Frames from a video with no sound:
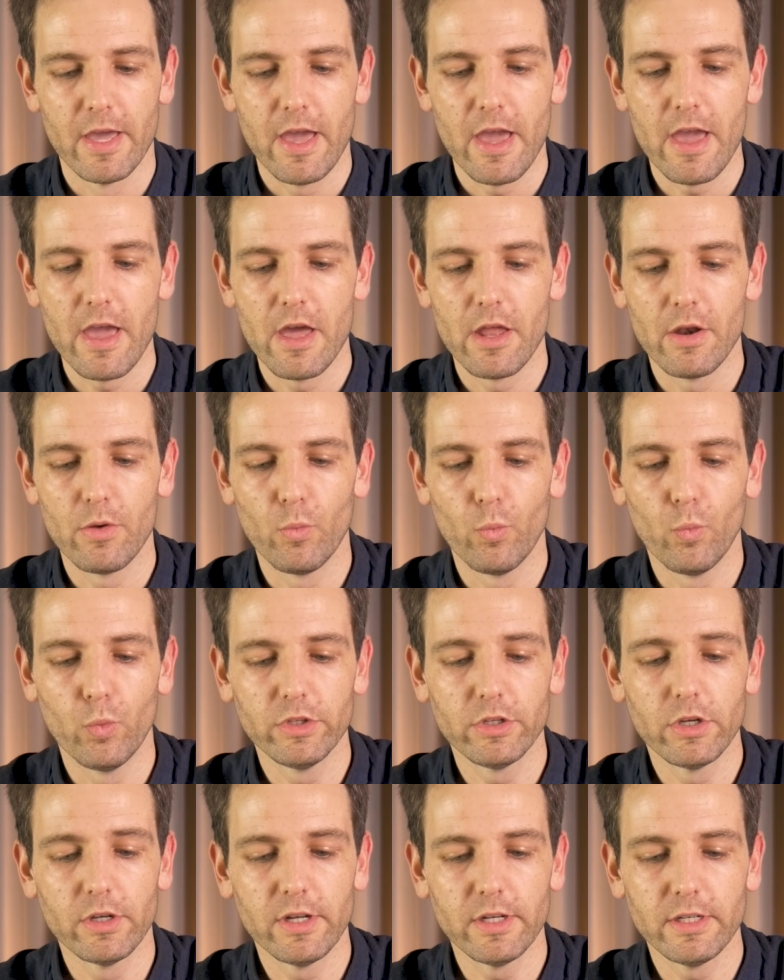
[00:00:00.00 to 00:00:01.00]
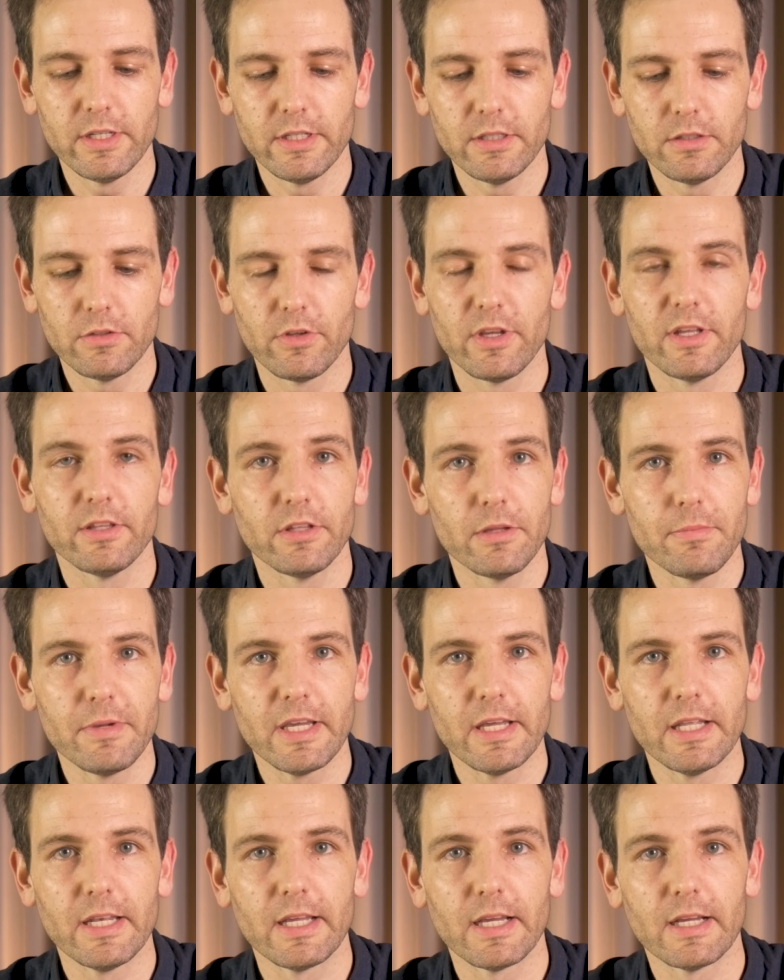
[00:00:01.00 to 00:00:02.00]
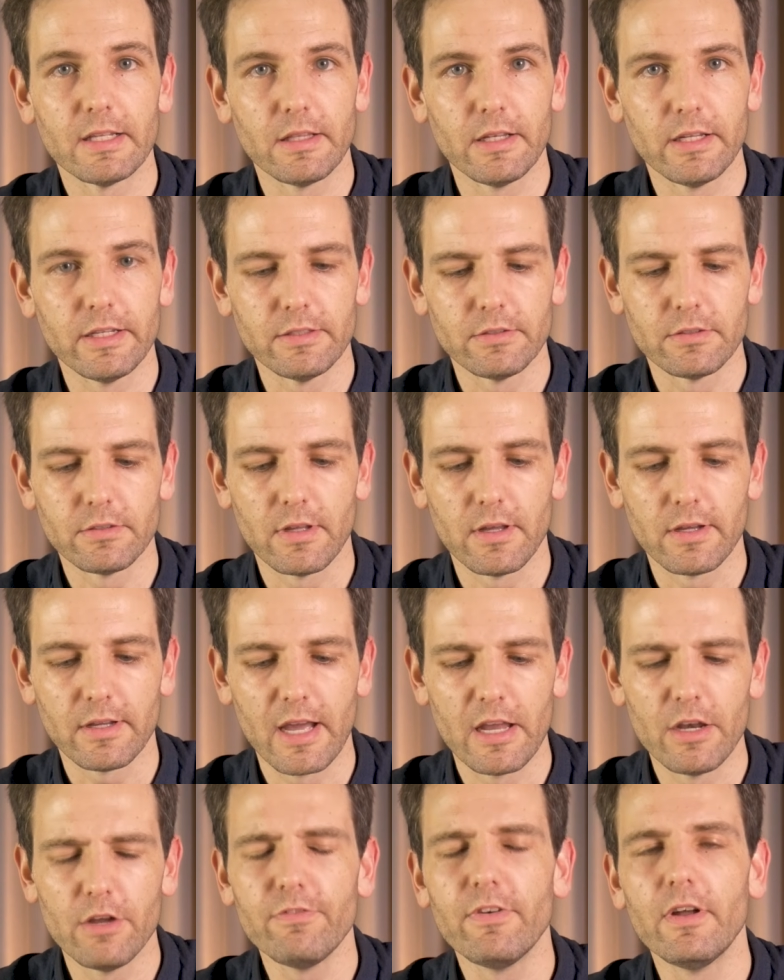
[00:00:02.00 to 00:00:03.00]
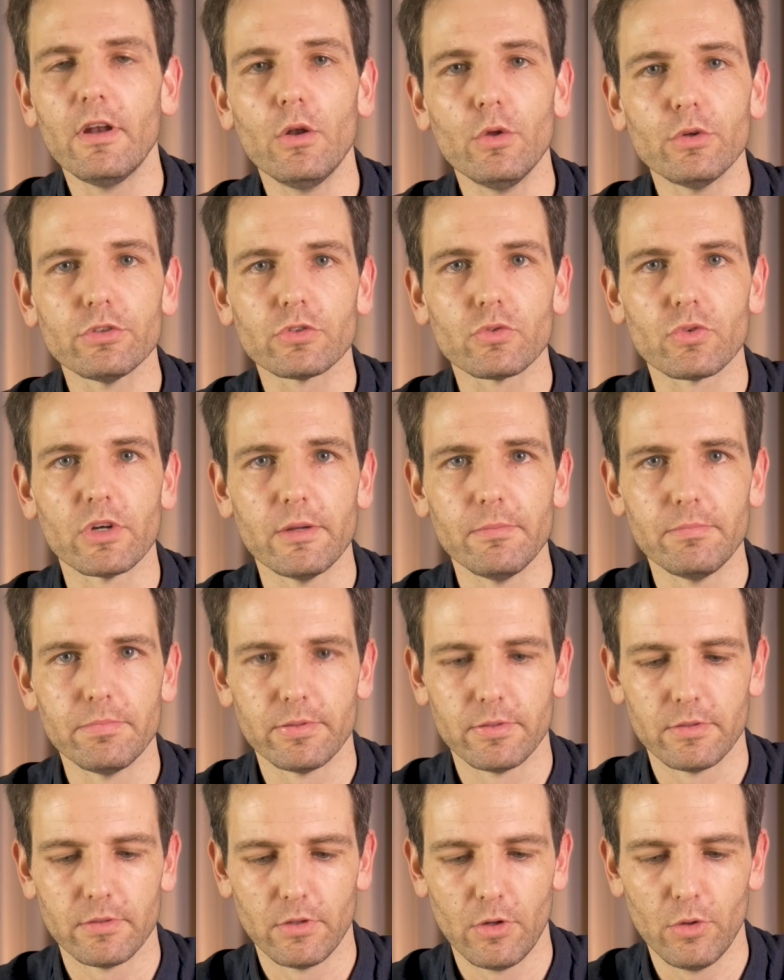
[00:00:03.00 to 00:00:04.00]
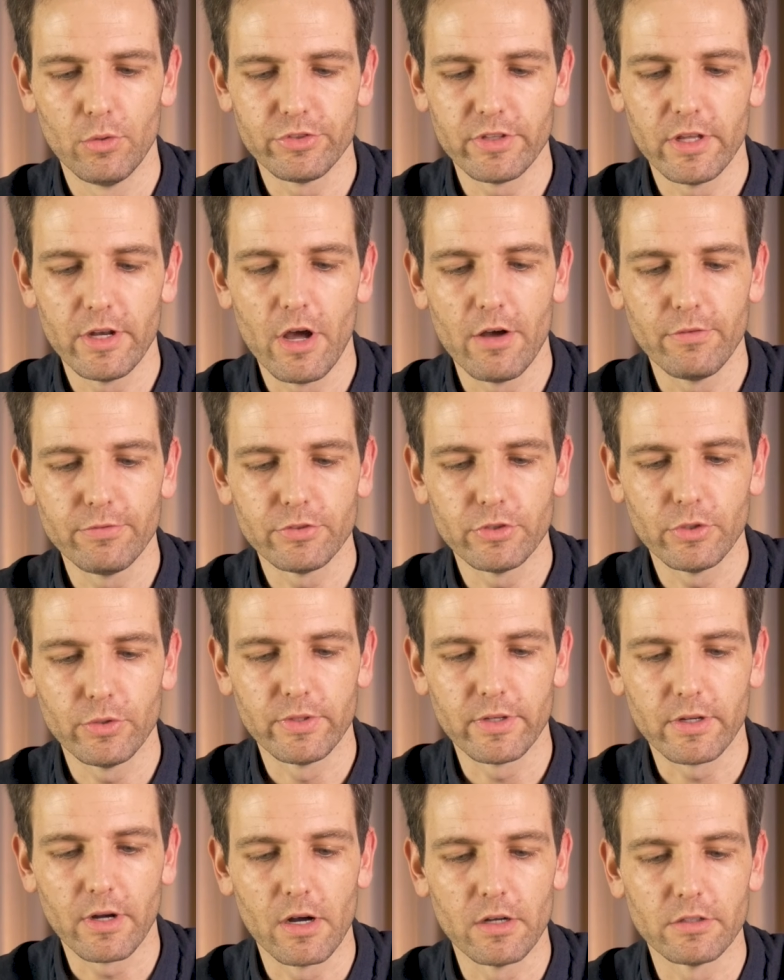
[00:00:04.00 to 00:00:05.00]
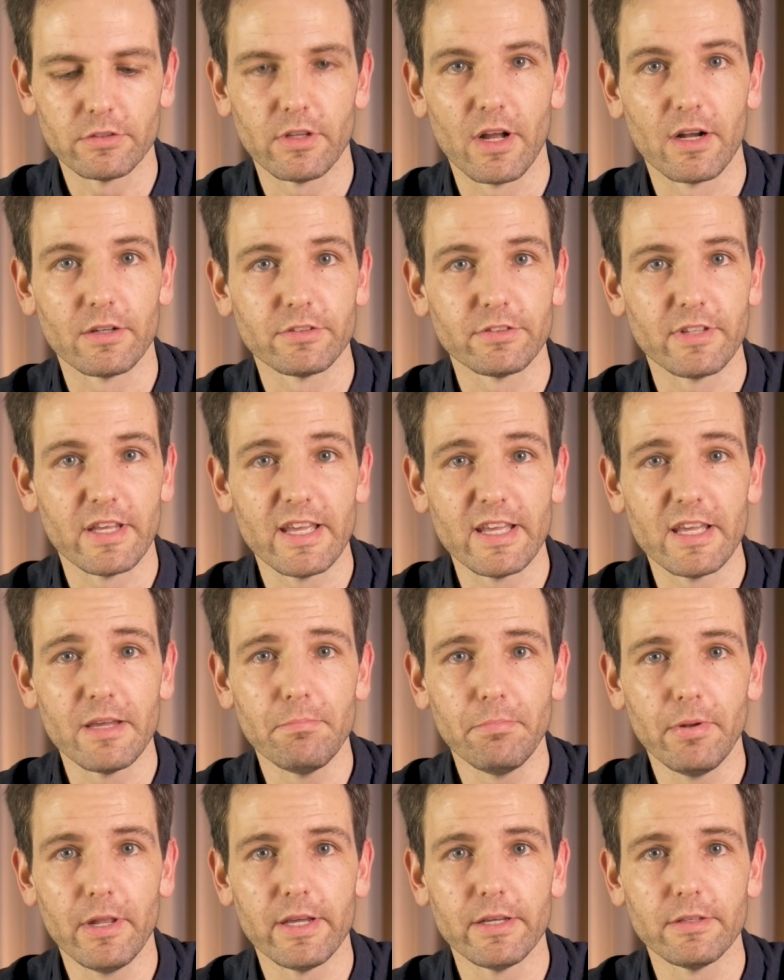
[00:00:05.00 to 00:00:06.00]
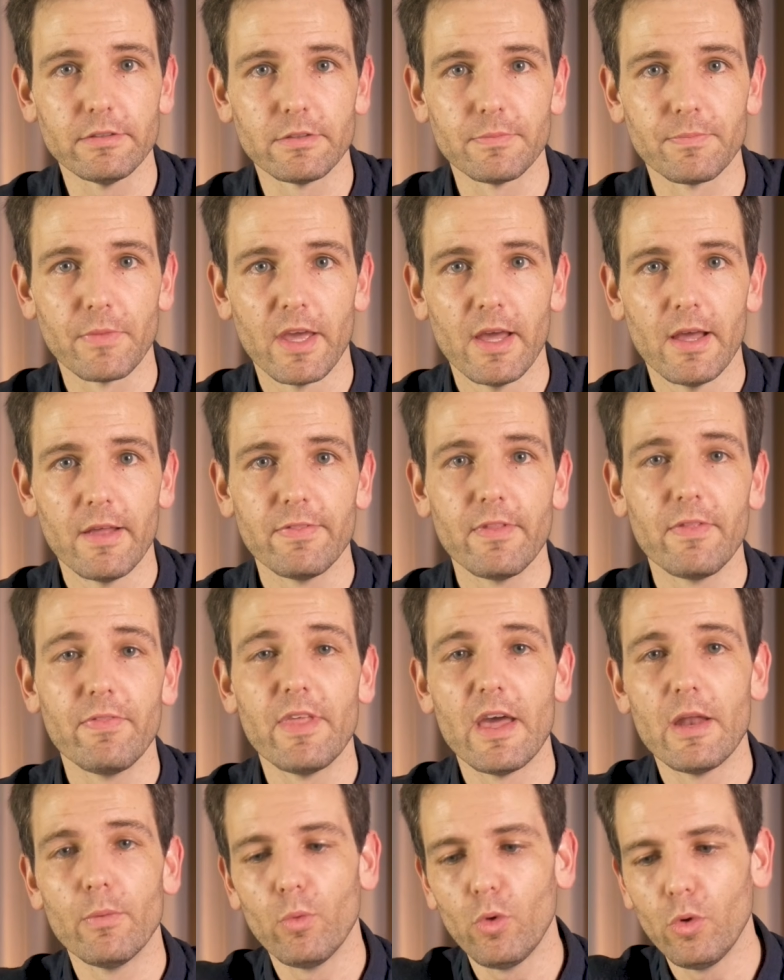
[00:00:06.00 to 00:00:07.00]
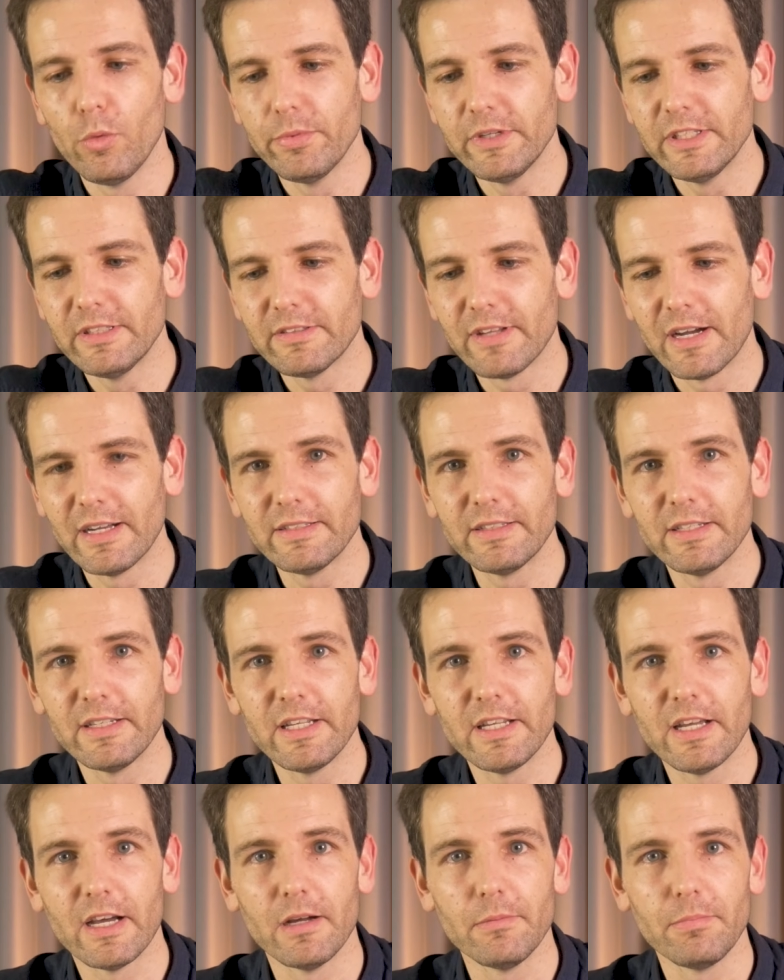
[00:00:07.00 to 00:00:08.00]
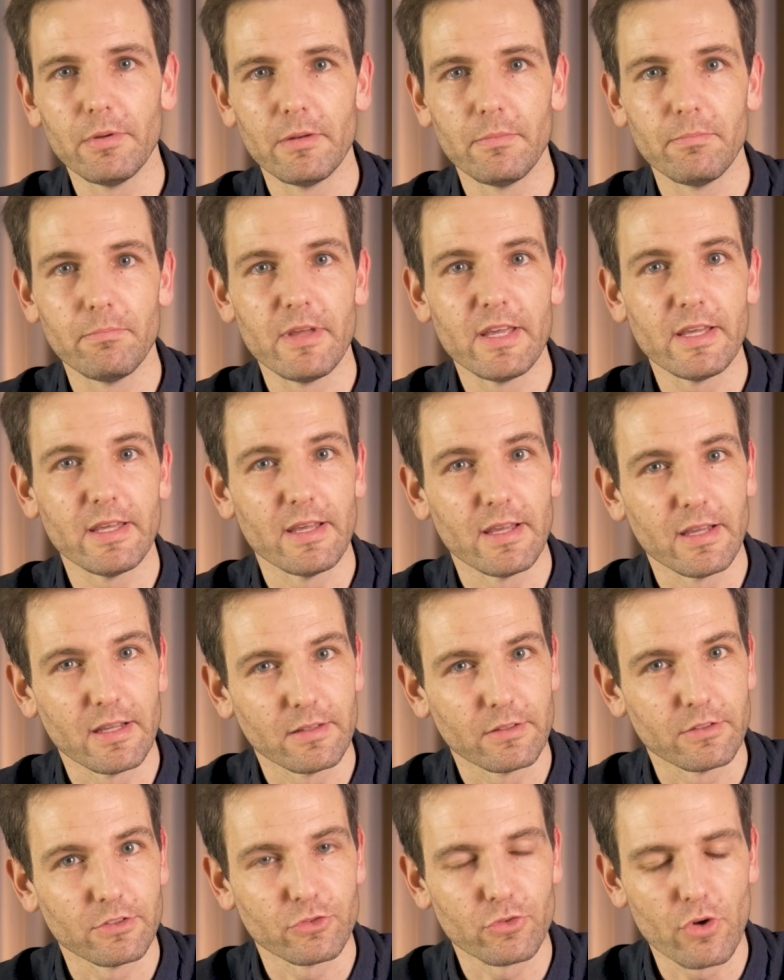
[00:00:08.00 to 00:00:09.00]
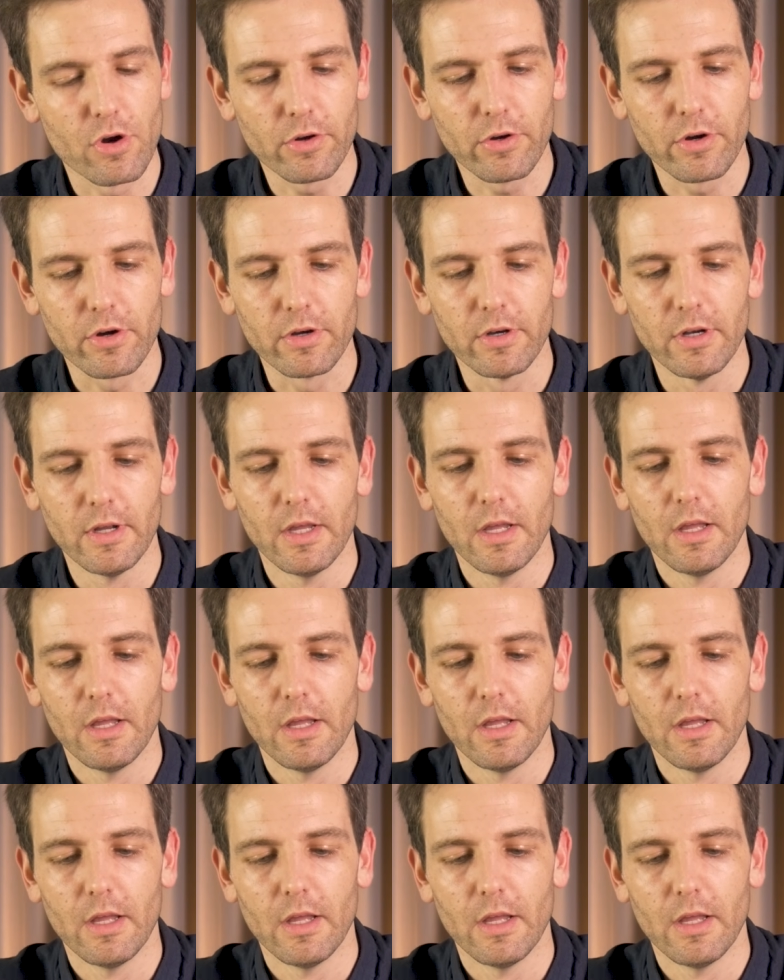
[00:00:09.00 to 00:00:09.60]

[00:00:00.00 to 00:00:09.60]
And we're going to need, in the beginning at least, kind of a loose grip, loose enough so the cars are staying in place, but then we'll be tightening up and making it stronger